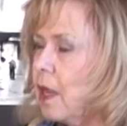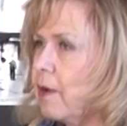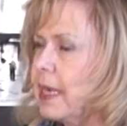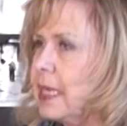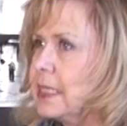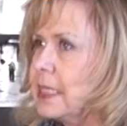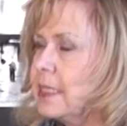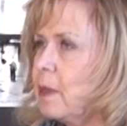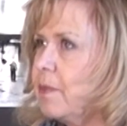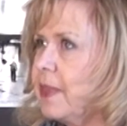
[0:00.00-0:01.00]
All right. Is this
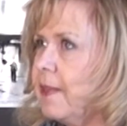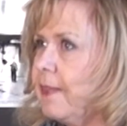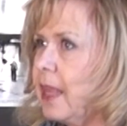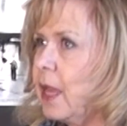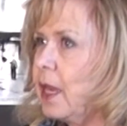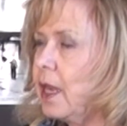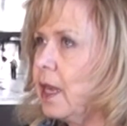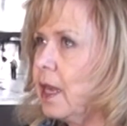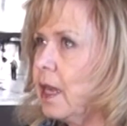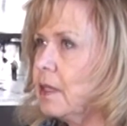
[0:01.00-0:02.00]
something that,
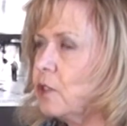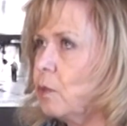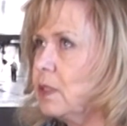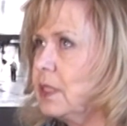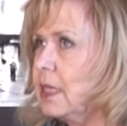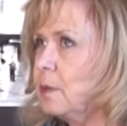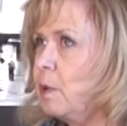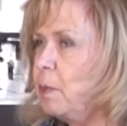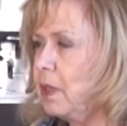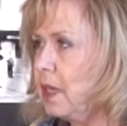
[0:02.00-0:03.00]
so it's
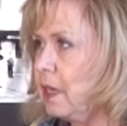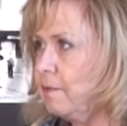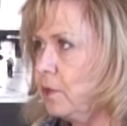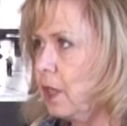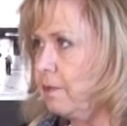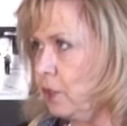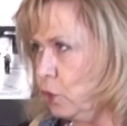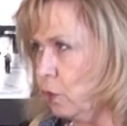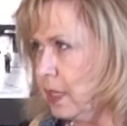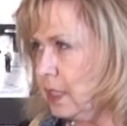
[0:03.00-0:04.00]
mobility of the
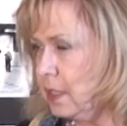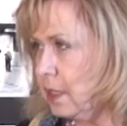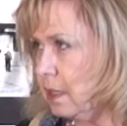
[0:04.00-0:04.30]
joints